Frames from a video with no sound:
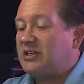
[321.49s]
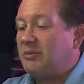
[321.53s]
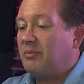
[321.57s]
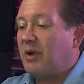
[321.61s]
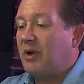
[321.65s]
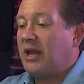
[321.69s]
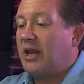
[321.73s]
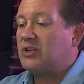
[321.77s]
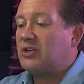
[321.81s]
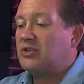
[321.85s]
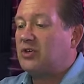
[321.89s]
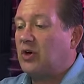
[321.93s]
to
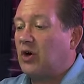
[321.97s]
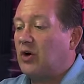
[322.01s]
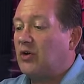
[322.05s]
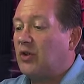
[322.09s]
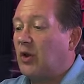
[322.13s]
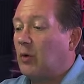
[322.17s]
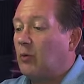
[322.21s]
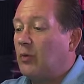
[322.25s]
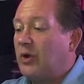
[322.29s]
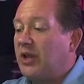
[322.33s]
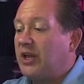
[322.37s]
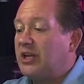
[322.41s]
make sure
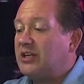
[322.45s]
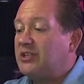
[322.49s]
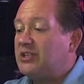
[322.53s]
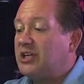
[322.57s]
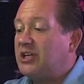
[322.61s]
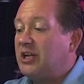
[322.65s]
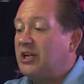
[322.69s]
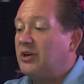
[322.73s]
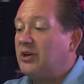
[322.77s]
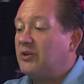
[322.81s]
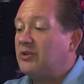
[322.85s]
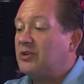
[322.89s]
that we
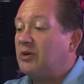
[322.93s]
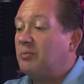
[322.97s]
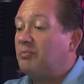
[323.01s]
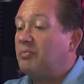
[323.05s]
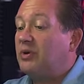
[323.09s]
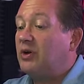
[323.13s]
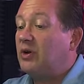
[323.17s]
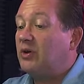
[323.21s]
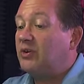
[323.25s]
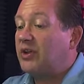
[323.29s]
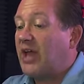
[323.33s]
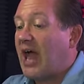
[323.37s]
continue to
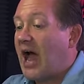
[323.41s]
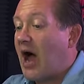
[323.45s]
build